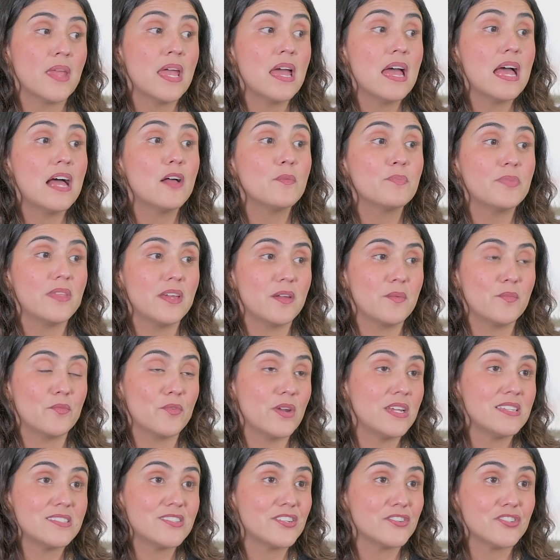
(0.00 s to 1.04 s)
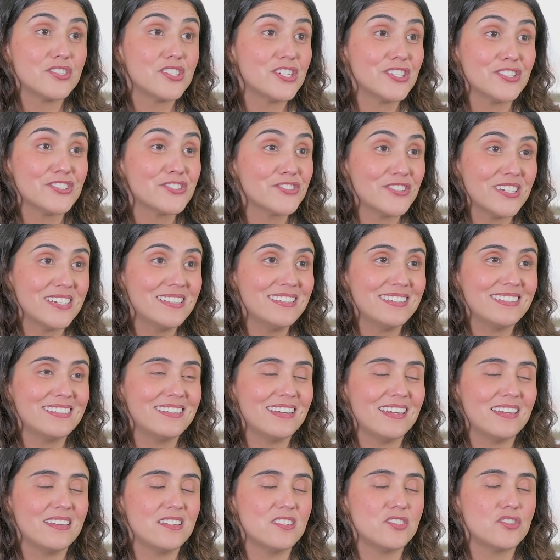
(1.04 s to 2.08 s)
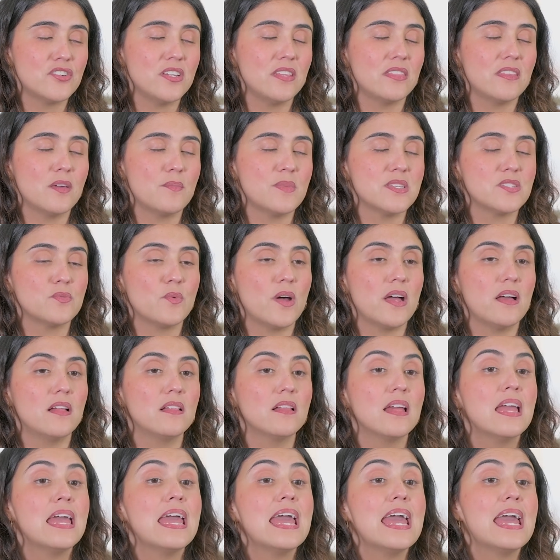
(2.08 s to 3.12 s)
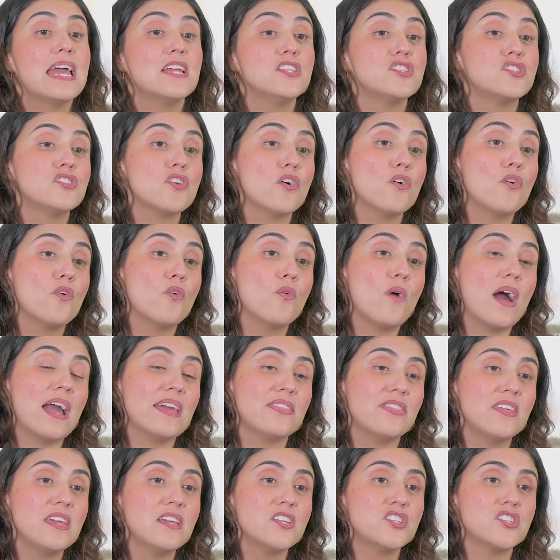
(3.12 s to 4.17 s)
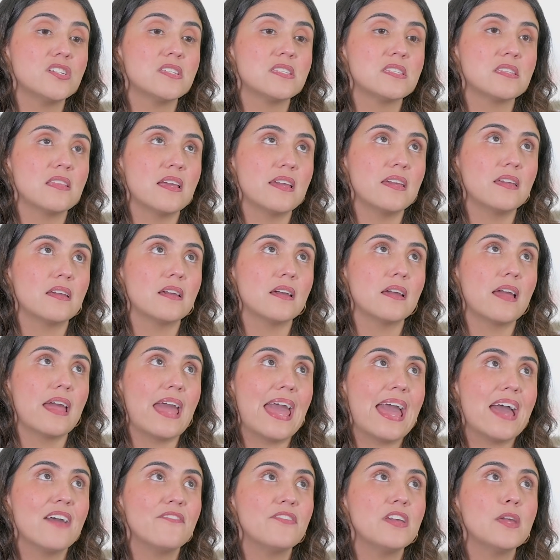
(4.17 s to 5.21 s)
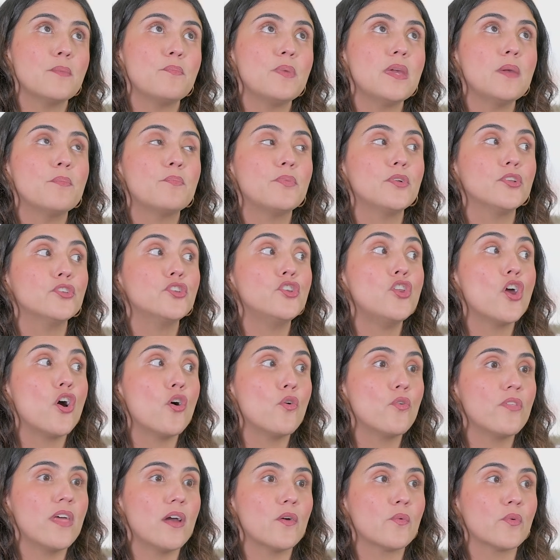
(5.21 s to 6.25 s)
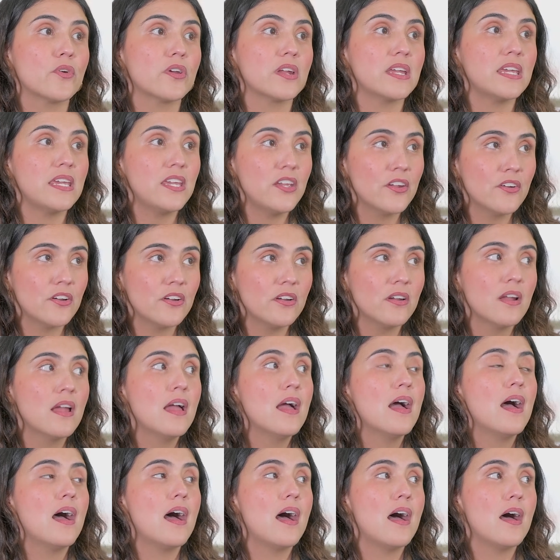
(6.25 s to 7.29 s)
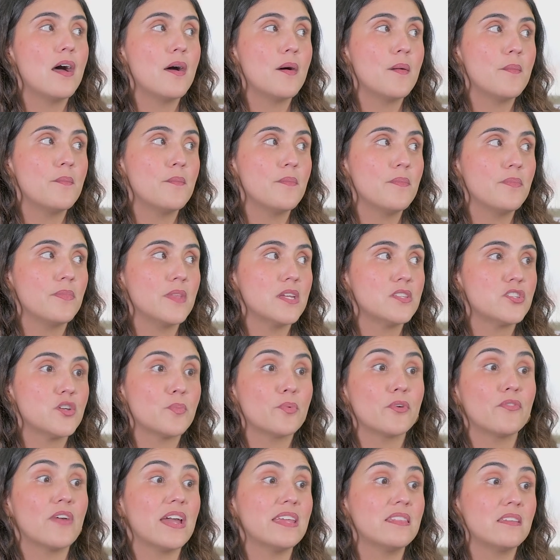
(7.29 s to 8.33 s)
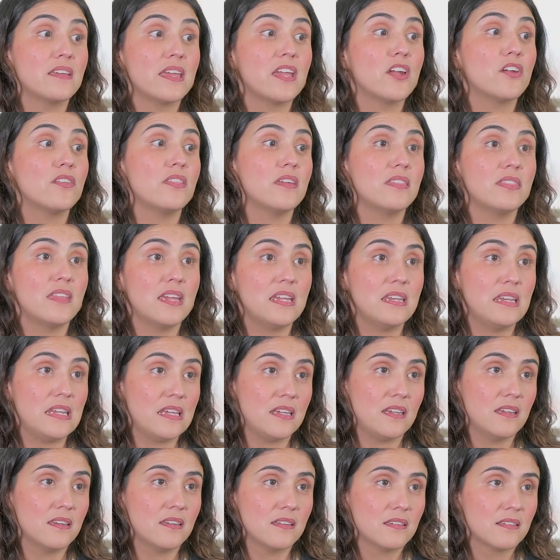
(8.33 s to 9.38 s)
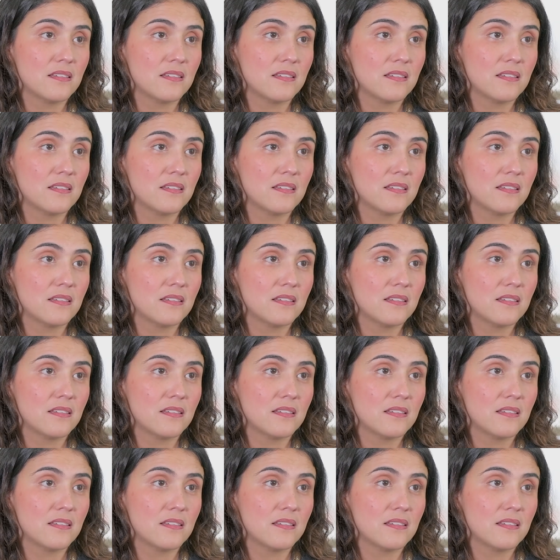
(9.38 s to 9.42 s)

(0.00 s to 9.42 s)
help them raise their children and treat them as well. And so I think just like having people know that we're here to provide the care that they need.